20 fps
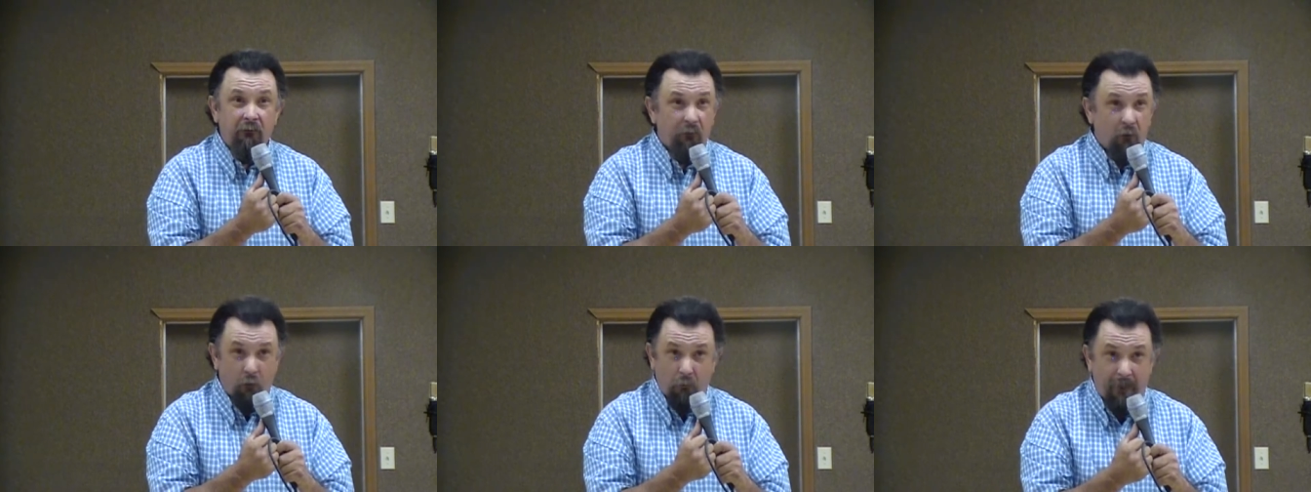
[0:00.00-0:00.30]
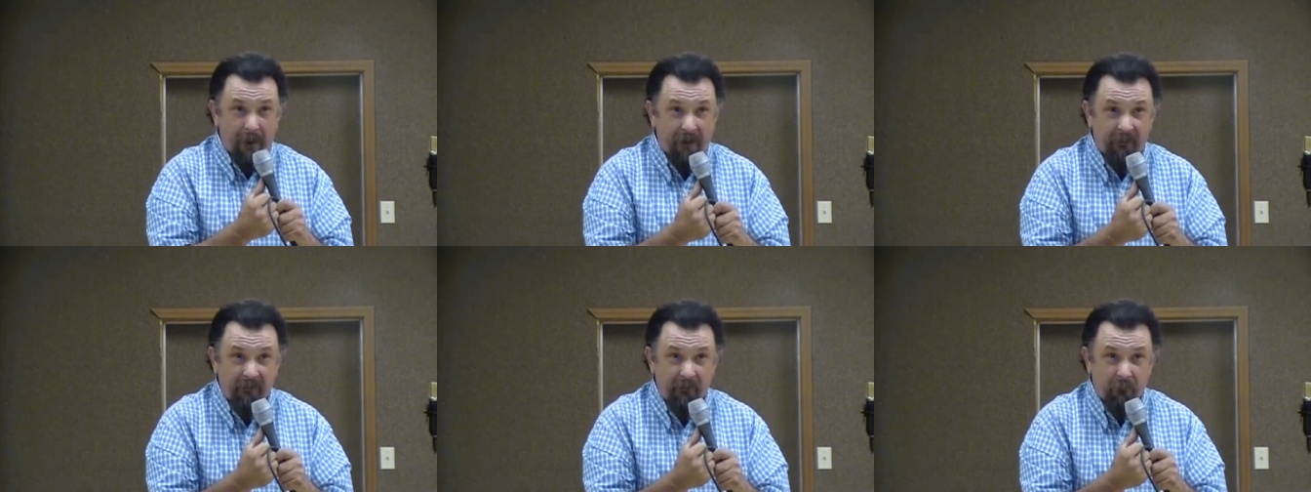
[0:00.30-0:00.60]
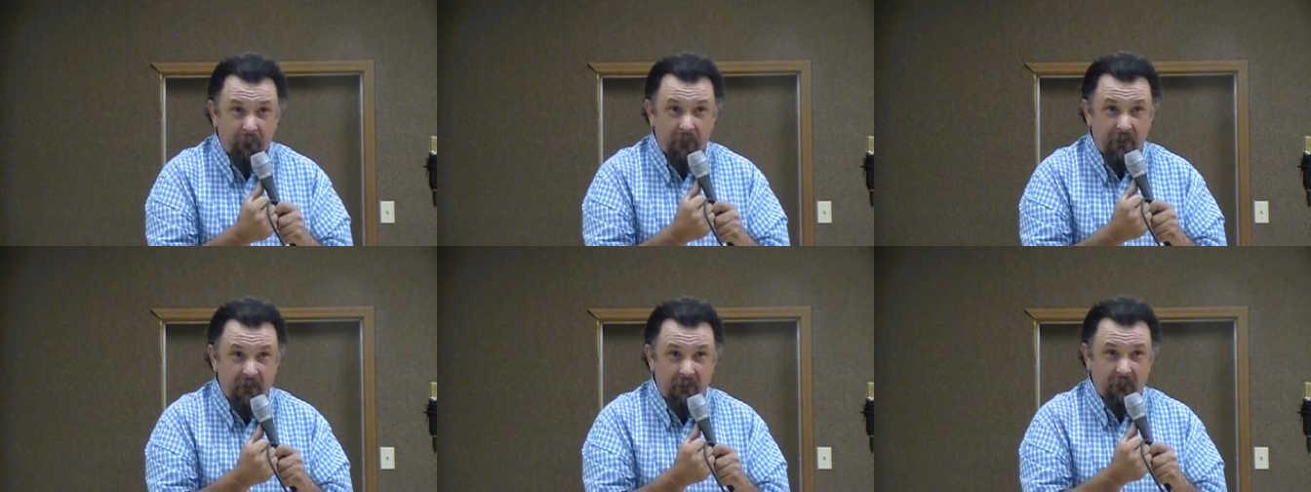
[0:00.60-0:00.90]
nobody
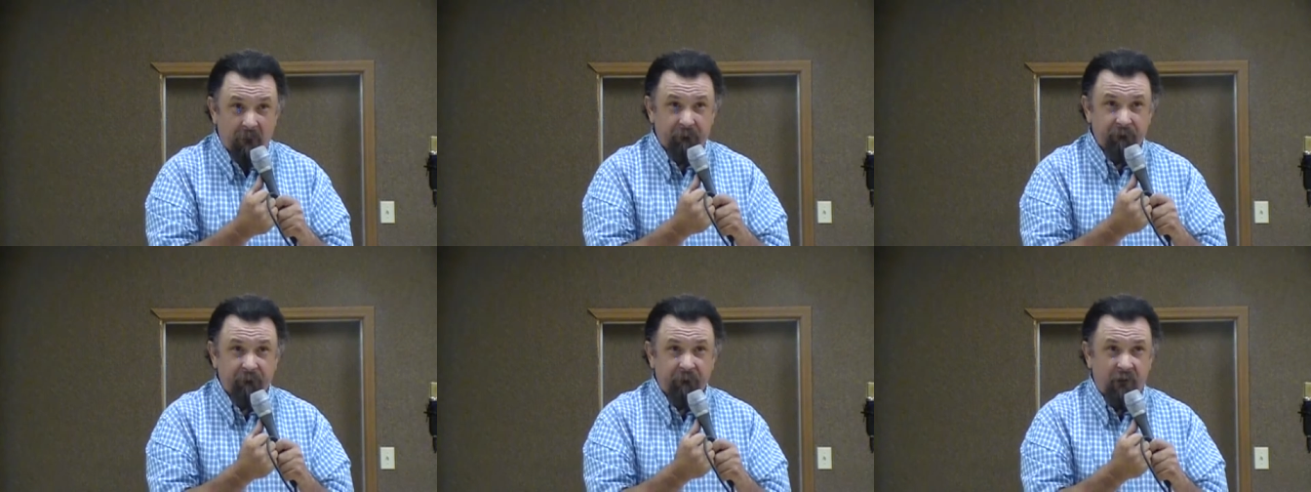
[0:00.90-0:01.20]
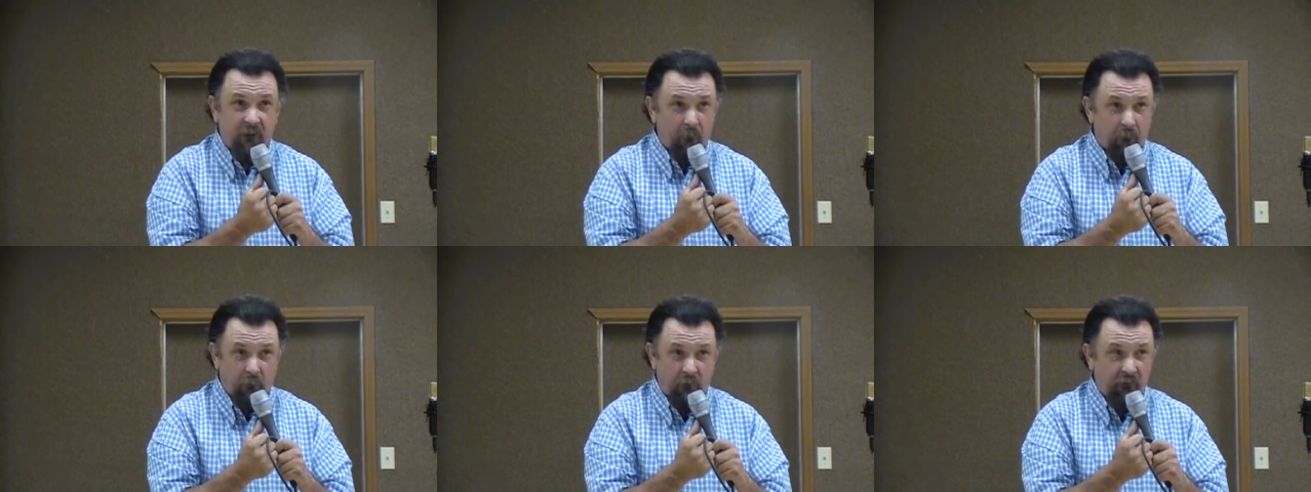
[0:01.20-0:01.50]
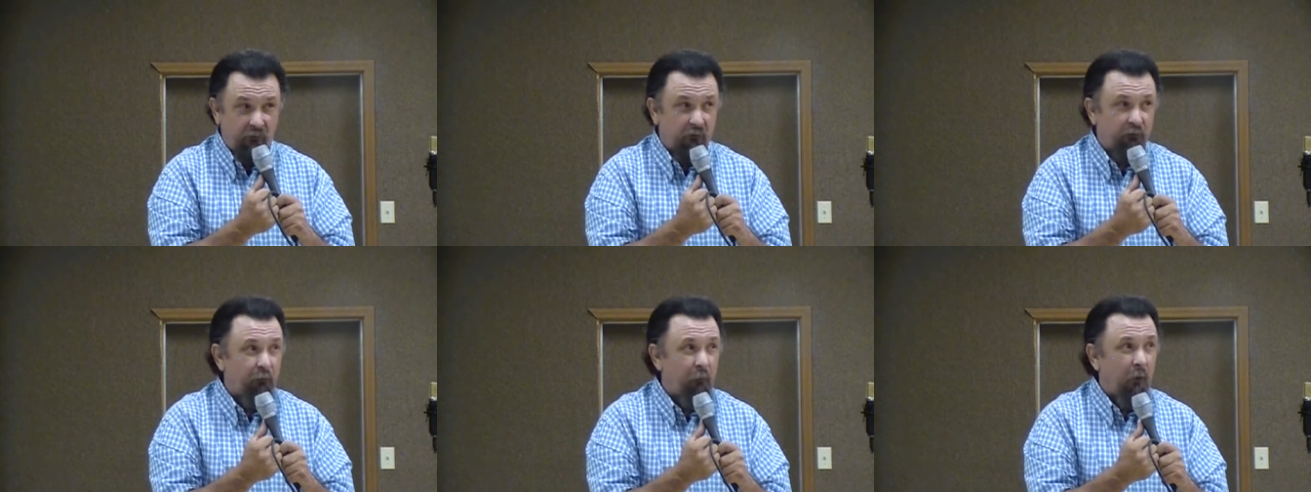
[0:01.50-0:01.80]
around. Can
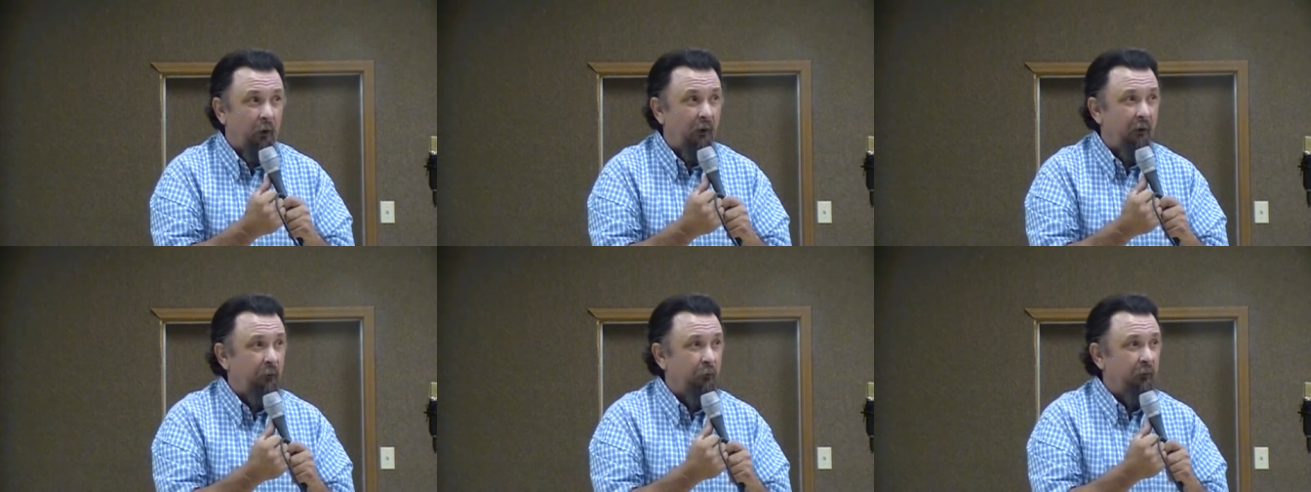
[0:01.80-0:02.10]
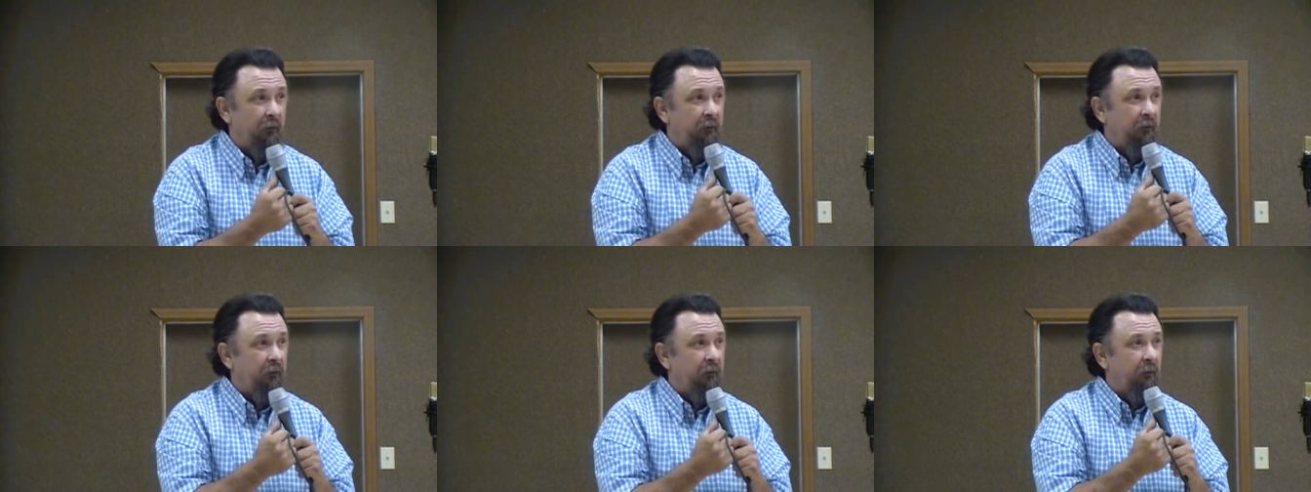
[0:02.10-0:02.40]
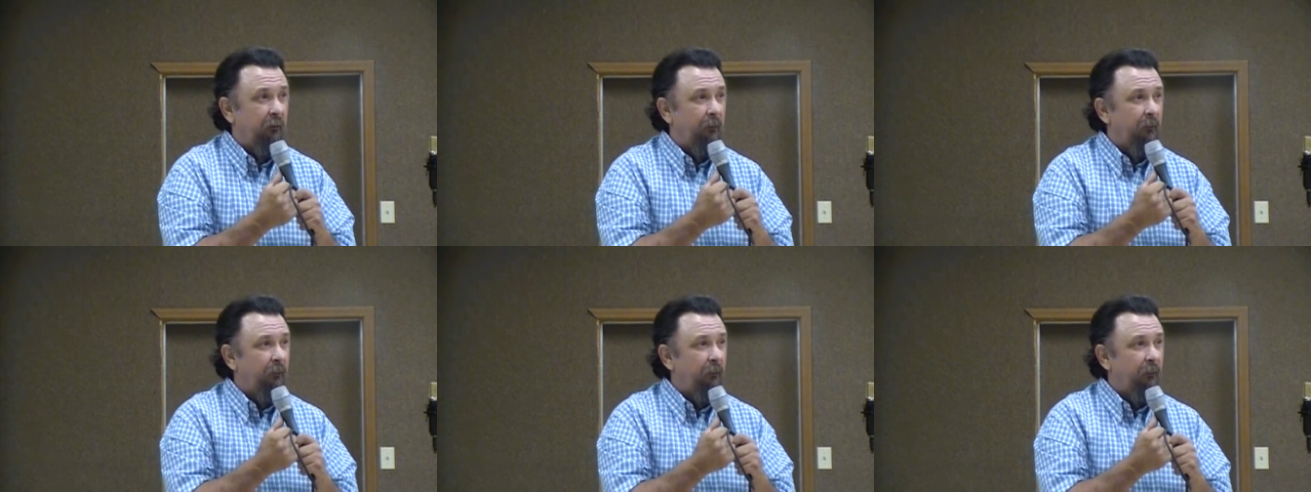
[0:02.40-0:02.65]
we just pray with you?